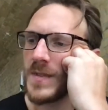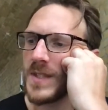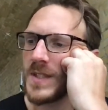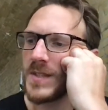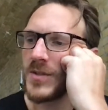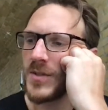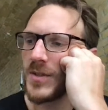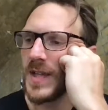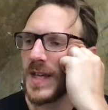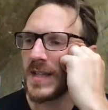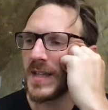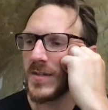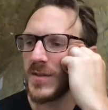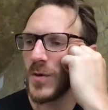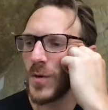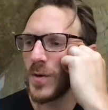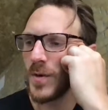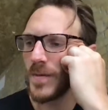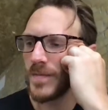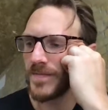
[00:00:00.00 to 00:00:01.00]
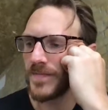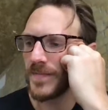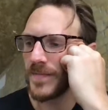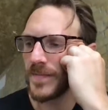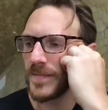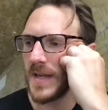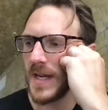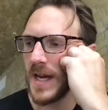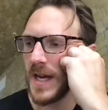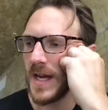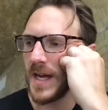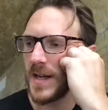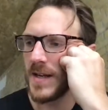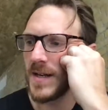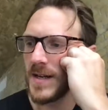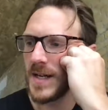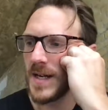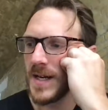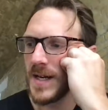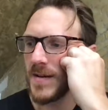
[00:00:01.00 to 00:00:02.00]
so that's cool.
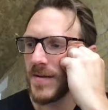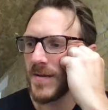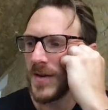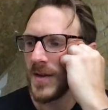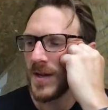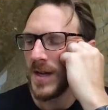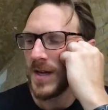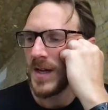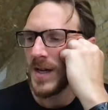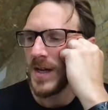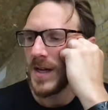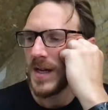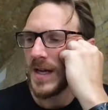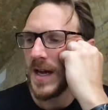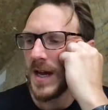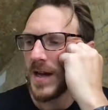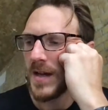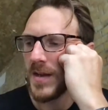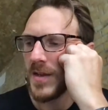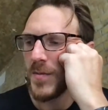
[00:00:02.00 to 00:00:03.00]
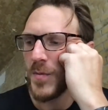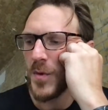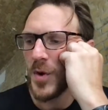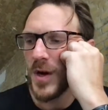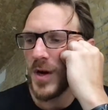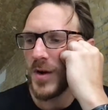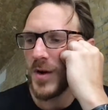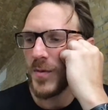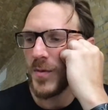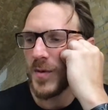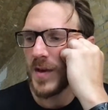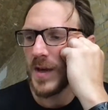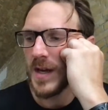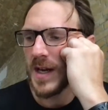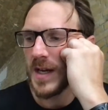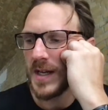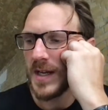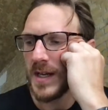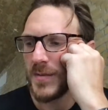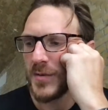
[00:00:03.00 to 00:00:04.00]
And yeah, the more
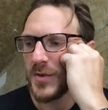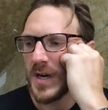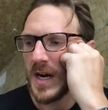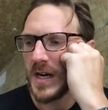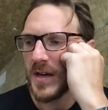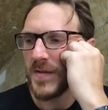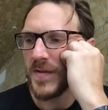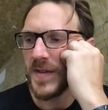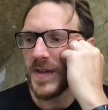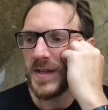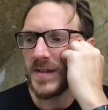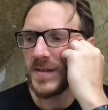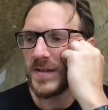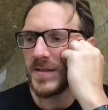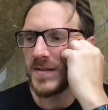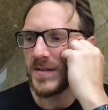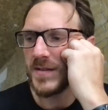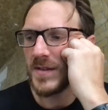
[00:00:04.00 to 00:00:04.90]
I keep track of this,